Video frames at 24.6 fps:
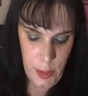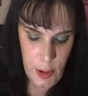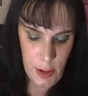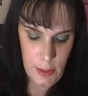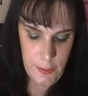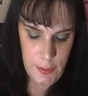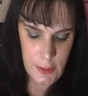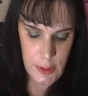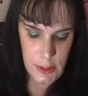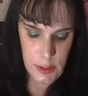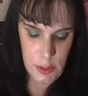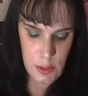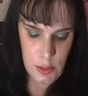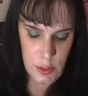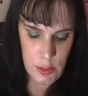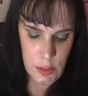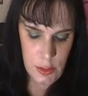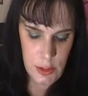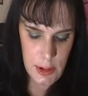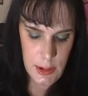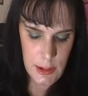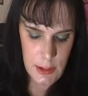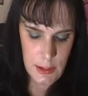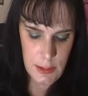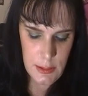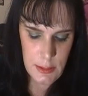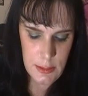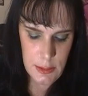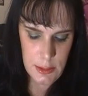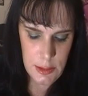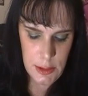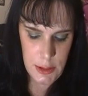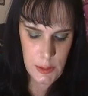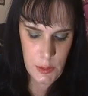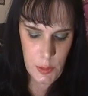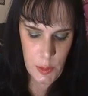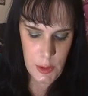the perfect nude.
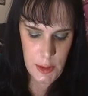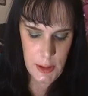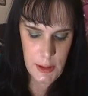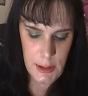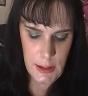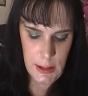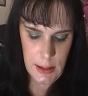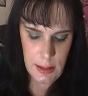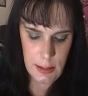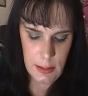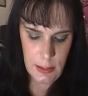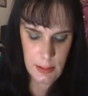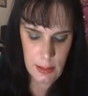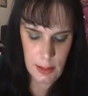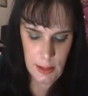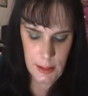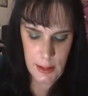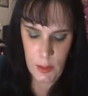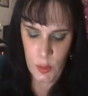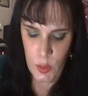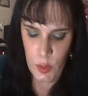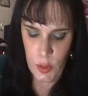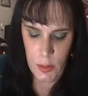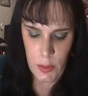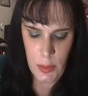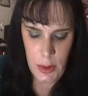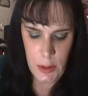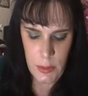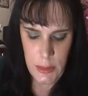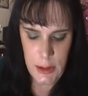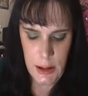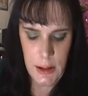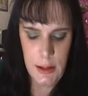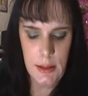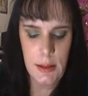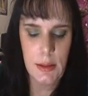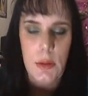You can wear any, like I wore
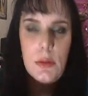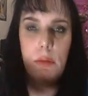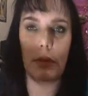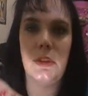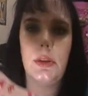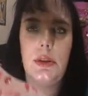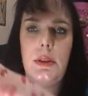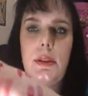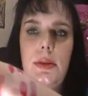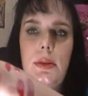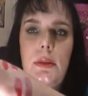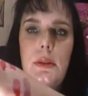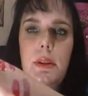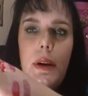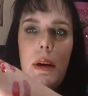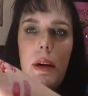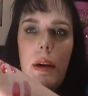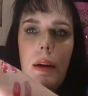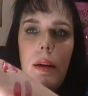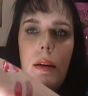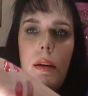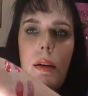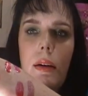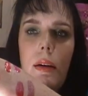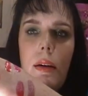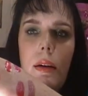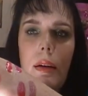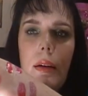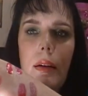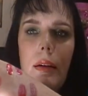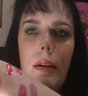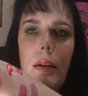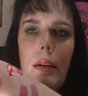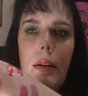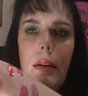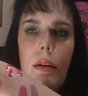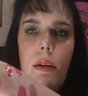Baby Cakes over the other day.
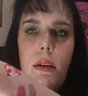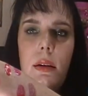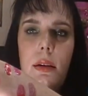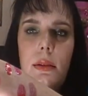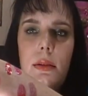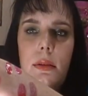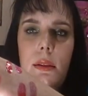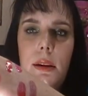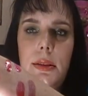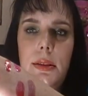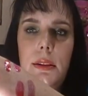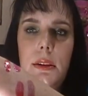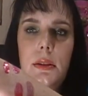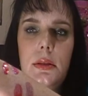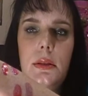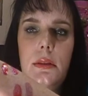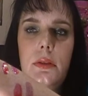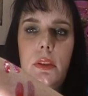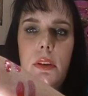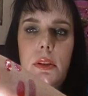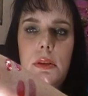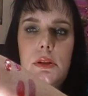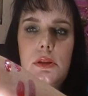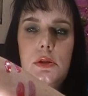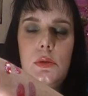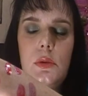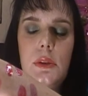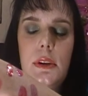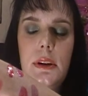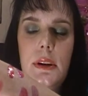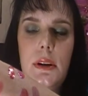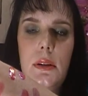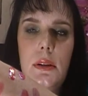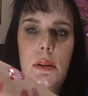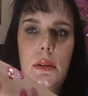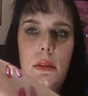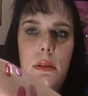It's right there, the feathers
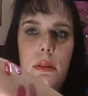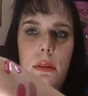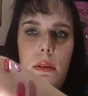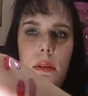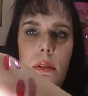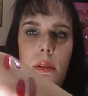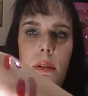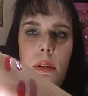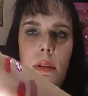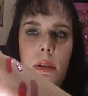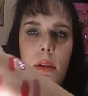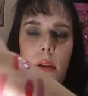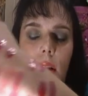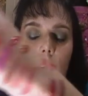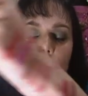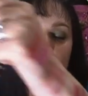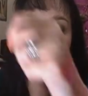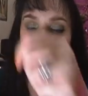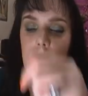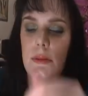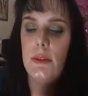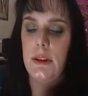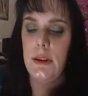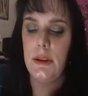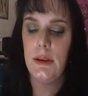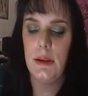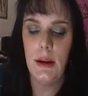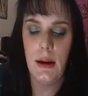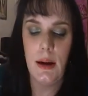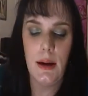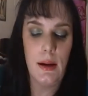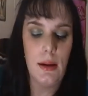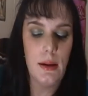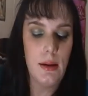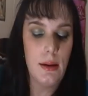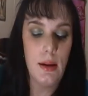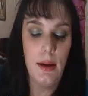went out. Love it.
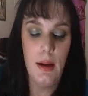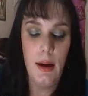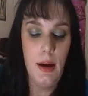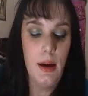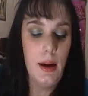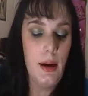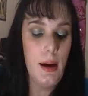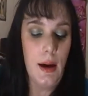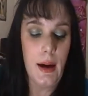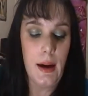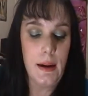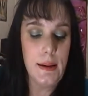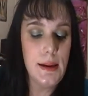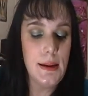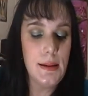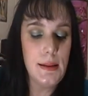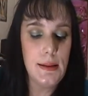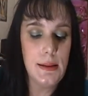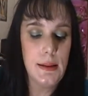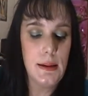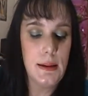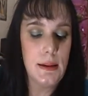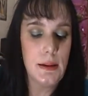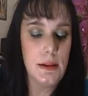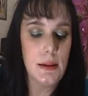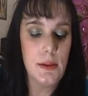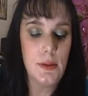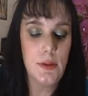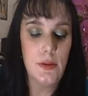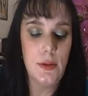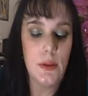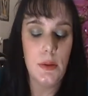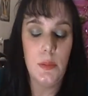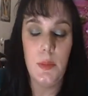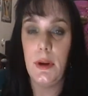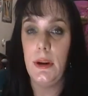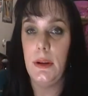I can't say
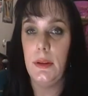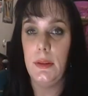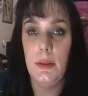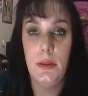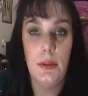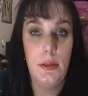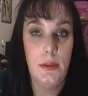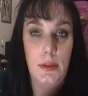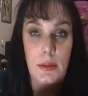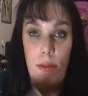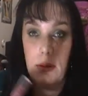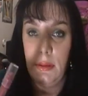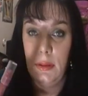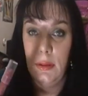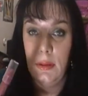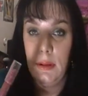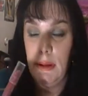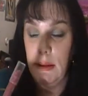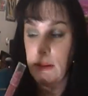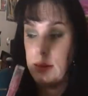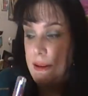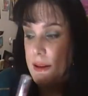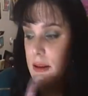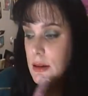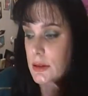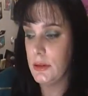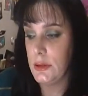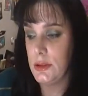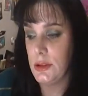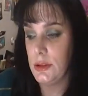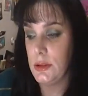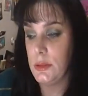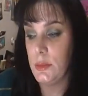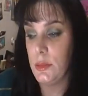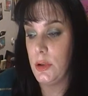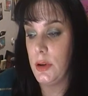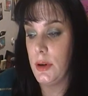enough about LA
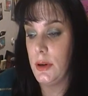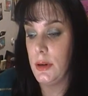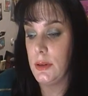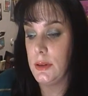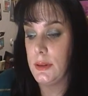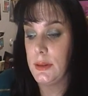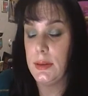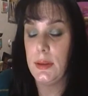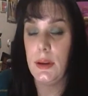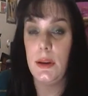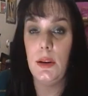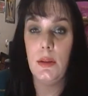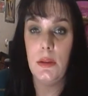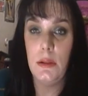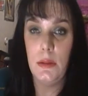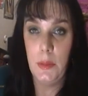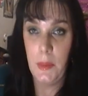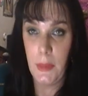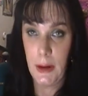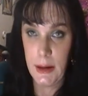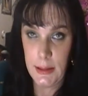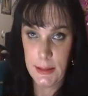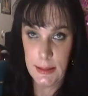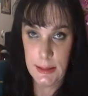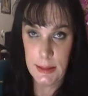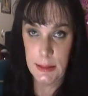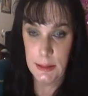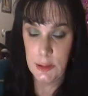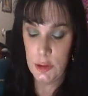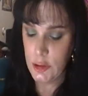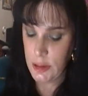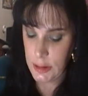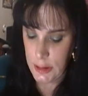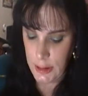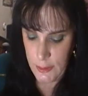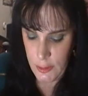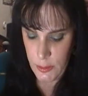Colors lip products. They are amazing.
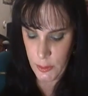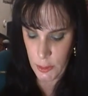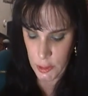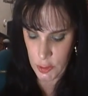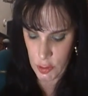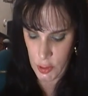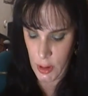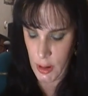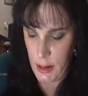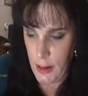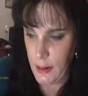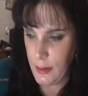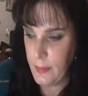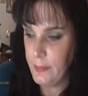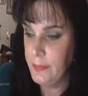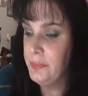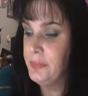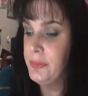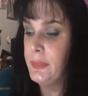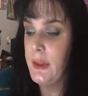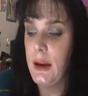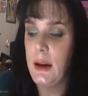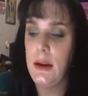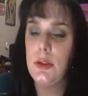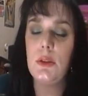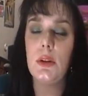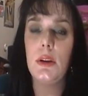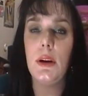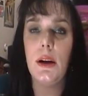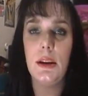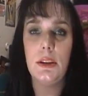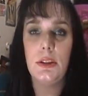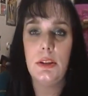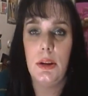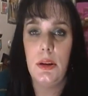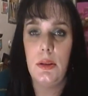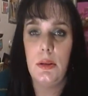Just give them a try. And their
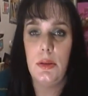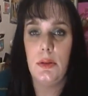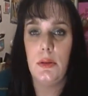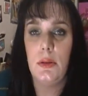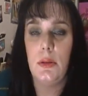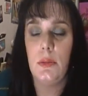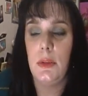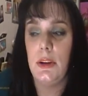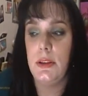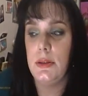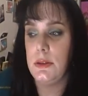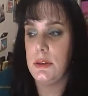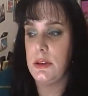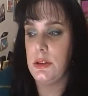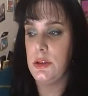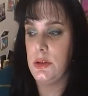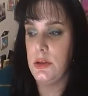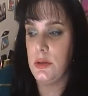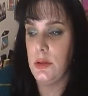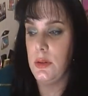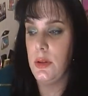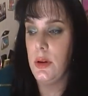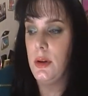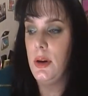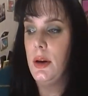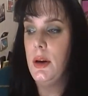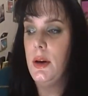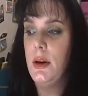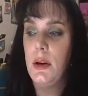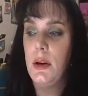eyeshadows are amazing too.